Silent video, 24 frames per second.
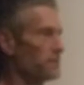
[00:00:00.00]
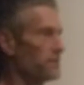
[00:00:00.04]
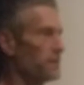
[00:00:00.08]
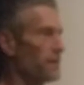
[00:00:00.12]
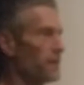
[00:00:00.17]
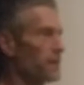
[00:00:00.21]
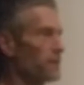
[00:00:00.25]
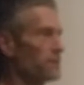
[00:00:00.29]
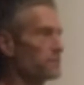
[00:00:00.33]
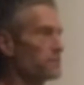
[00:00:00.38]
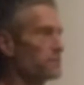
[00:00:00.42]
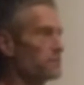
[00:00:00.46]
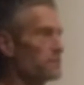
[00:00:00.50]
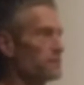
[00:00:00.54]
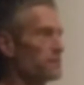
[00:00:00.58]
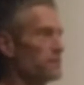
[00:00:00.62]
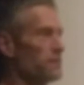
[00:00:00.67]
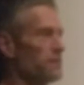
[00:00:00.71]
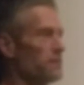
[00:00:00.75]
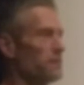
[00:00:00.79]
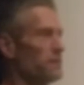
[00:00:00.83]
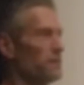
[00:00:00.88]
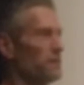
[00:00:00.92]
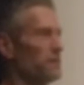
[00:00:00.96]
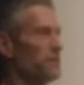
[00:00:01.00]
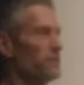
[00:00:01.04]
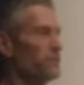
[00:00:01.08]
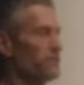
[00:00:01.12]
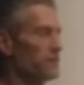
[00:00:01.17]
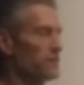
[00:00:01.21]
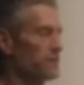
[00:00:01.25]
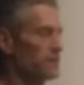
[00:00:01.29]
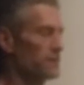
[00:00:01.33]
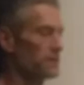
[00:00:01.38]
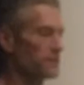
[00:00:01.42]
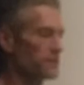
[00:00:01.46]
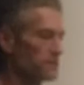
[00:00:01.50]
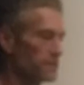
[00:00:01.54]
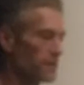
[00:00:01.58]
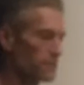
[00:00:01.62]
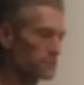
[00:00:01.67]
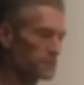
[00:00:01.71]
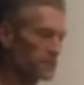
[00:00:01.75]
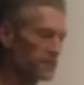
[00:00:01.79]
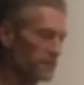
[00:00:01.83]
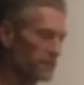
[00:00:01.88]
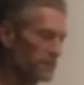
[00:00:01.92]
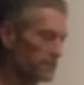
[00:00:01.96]
Now, even in the
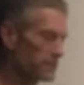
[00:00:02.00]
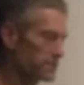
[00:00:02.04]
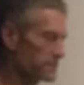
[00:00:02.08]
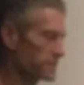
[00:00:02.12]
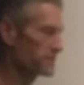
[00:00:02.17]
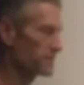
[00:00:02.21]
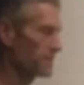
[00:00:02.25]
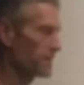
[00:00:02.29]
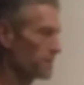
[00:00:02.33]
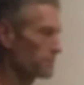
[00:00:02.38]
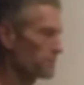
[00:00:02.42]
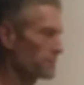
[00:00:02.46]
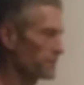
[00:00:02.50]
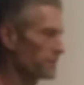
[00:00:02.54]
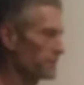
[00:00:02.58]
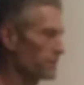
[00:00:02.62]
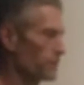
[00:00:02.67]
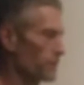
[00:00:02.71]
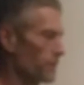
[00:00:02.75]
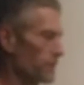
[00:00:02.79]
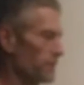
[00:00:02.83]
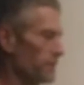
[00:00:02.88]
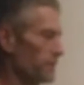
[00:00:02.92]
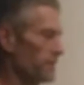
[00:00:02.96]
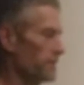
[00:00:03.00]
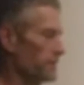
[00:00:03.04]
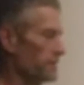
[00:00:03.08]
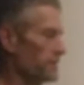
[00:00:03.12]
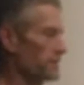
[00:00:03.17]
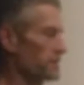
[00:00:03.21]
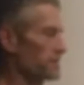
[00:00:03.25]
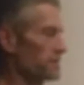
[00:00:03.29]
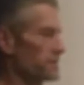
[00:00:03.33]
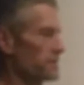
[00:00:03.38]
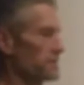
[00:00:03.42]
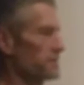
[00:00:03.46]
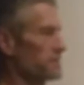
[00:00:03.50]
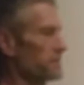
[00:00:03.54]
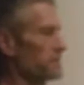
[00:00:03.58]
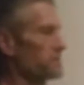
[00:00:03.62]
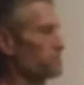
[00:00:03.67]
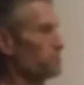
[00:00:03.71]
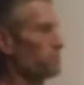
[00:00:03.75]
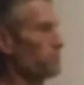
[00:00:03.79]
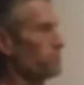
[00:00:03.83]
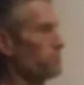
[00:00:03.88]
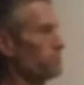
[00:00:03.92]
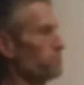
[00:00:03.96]
double helix nebula, where you get
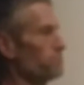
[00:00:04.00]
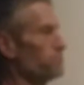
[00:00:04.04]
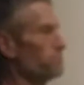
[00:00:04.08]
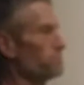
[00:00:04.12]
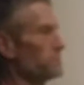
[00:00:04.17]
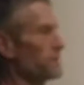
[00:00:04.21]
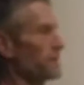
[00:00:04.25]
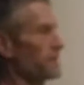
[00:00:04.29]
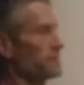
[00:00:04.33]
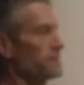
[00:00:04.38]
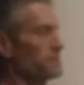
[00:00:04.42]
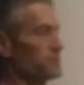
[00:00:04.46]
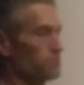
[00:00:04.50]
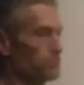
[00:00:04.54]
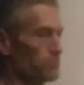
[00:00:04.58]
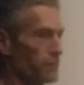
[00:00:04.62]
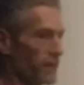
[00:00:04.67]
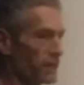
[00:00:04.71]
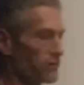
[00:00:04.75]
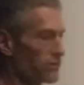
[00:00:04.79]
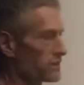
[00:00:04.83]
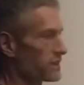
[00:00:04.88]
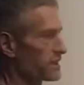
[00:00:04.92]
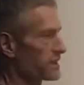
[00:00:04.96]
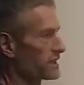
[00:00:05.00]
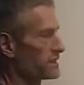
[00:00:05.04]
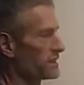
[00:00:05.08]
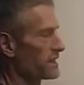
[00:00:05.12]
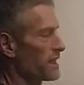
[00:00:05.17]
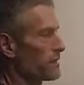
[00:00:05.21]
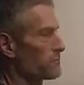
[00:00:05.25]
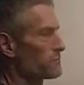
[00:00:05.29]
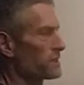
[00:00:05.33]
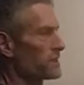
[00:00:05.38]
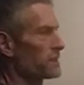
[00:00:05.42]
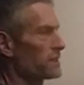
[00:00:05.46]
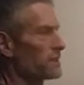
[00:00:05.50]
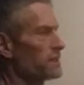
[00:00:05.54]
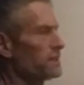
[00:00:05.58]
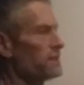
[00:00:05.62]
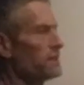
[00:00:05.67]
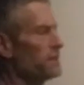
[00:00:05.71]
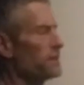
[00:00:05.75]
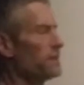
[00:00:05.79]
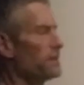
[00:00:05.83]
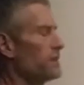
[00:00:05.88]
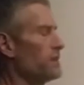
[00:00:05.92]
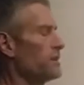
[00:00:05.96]
this nice spiraling nebula,
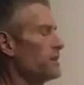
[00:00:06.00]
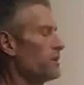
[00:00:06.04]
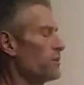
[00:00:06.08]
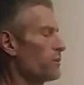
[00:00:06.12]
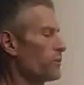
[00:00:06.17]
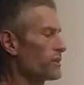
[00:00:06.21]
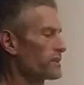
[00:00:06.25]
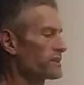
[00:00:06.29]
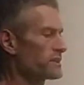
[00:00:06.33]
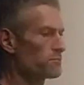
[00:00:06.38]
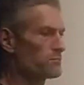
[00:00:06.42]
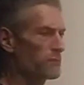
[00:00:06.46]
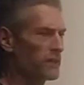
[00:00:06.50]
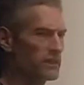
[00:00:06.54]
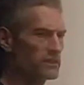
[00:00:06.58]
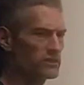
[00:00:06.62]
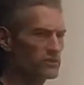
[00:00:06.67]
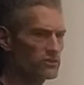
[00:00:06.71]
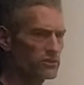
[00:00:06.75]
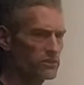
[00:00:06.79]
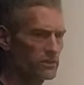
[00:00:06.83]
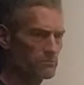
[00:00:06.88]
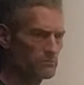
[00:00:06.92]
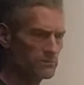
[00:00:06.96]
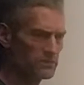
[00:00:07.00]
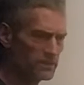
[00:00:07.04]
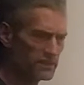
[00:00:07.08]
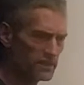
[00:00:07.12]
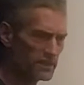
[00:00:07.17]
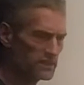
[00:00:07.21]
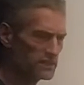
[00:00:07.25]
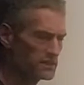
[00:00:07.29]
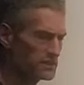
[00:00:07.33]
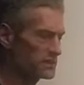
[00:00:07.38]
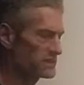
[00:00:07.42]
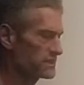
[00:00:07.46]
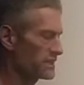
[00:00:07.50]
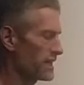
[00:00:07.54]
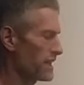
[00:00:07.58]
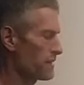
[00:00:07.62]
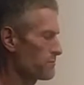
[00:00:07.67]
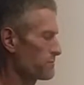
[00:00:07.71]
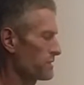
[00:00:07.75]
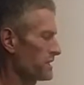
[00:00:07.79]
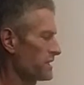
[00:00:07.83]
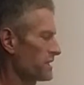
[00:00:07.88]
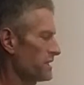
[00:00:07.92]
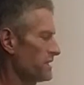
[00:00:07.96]
what the mainstream thinks is
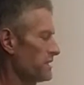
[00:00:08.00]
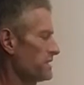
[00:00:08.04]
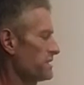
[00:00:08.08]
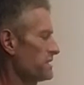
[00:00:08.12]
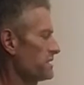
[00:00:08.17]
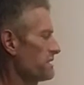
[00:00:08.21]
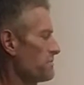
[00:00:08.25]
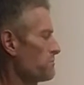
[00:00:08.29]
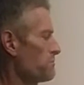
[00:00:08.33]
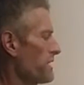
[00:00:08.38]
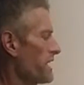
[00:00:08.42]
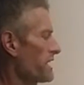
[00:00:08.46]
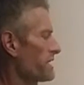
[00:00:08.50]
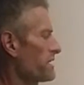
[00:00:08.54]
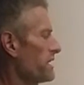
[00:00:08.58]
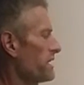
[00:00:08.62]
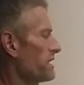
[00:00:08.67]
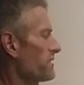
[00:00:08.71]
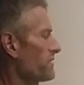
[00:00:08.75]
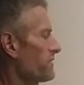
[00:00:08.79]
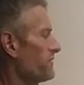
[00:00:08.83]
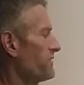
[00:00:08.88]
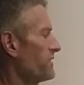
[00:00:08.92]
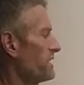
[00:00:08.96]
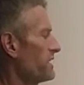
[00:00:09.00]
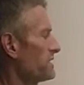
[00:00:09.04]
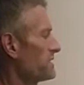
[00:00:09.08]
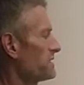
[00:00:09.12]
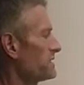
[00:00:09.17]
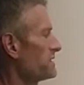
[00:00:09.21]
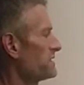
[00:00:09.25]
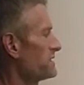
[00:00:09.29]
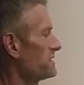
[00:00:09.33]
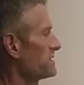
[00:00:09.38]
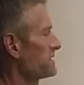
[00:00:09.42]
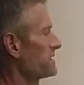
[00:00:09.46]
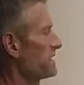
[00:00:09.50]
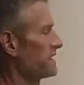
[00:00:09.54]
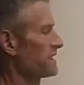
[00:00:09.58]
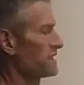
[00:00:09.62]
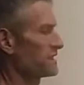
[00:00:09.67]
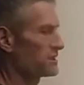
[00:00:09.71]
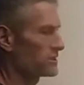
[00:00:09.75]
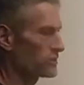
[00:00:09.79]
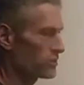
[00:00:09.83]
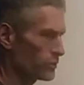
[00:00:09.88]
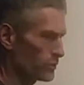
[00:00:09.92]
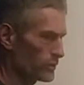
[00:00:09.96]
happening is the magnetic field is
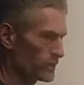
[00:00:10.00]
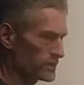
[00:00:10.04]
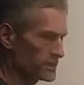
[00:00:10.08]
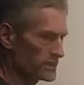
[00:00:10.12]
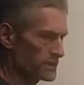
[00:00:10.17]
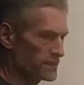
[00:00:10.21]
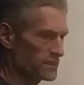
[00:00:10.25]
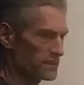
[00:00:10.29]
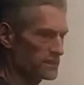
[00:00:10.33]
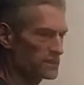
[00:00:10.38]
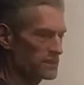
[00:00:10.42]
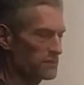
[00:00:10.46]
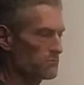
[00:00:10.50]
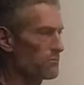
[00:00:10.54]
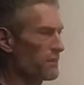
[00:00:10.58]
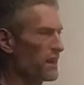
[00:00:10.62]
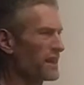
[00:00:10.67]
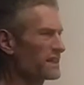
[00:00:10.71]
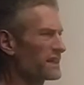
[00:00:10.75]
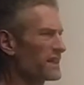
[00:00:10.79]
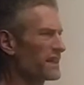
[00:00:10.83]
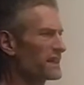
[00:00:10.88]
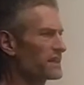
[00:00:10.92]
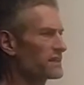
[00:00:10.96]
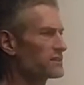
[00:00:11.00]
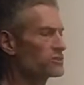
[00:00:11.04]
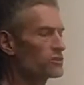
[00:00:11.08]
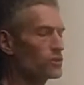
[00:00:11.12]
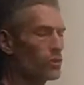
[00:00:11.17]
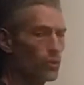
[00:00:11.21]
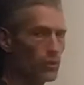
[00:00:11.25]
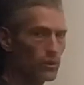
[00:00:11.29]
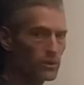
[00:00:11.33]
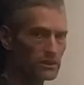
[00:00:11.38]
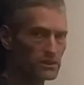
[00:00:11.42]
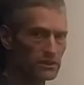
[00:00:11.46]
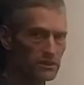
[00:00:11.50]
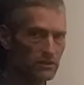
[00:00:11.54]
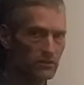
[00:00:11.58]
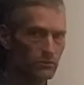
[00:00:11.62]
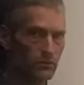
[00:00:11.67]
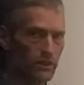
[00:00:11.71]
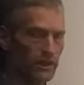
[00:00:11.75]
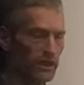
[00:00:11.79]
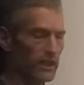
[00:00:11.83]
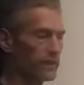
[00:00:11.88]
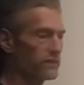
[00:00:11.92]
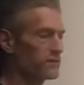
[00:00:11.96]
getting twisted. It's a magnetic
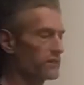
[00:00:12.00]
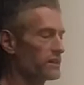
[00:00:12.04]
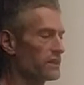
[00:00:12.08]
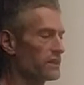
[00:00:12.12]
torsion wave.